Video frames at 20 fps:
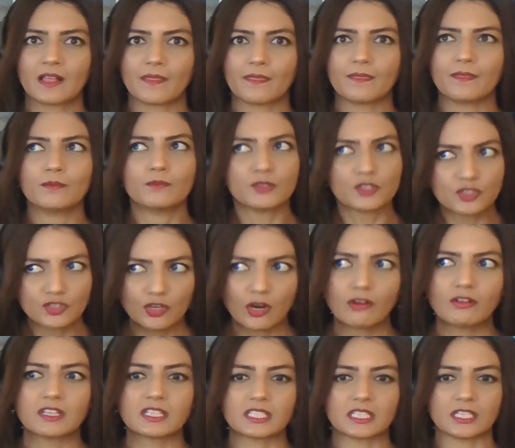the
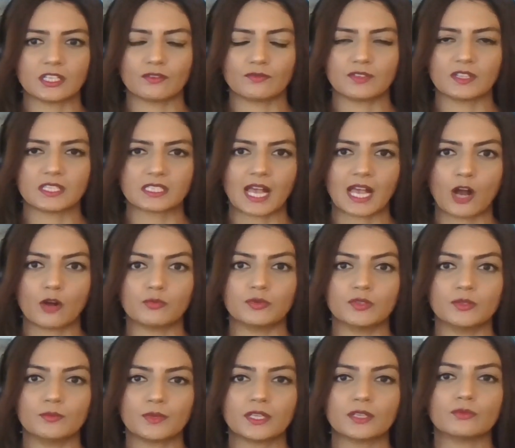majority of this
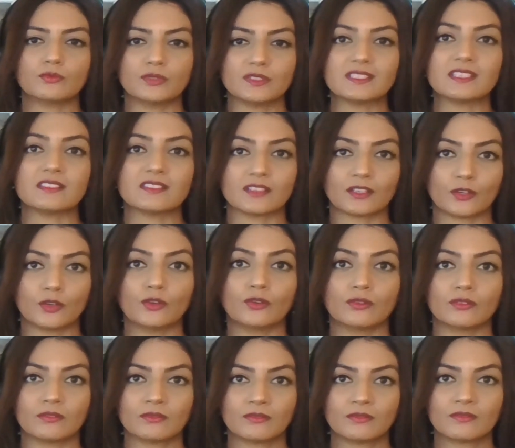album, it was
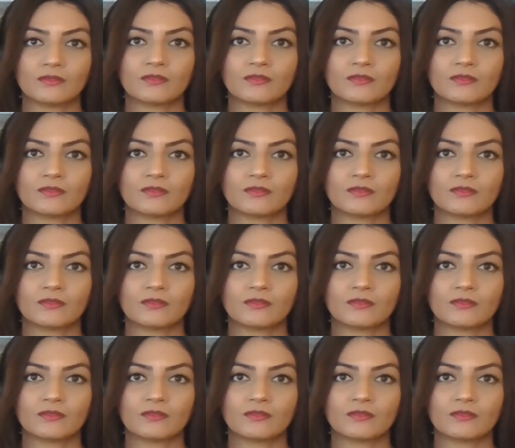SEUNGHOON,